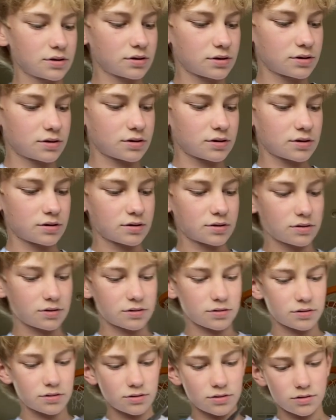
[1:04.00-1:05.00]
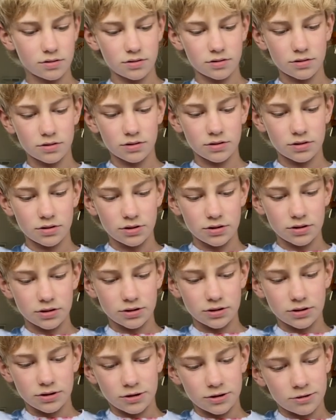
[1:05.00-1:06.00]

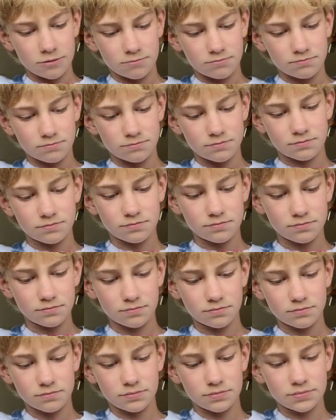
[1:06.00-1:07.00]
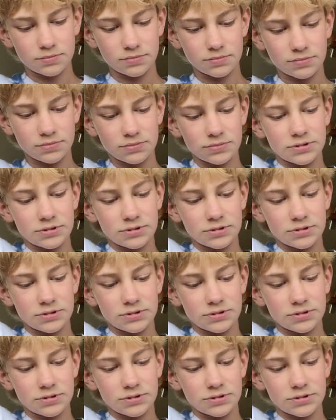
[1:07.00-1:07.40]
No one is speaking in this clip.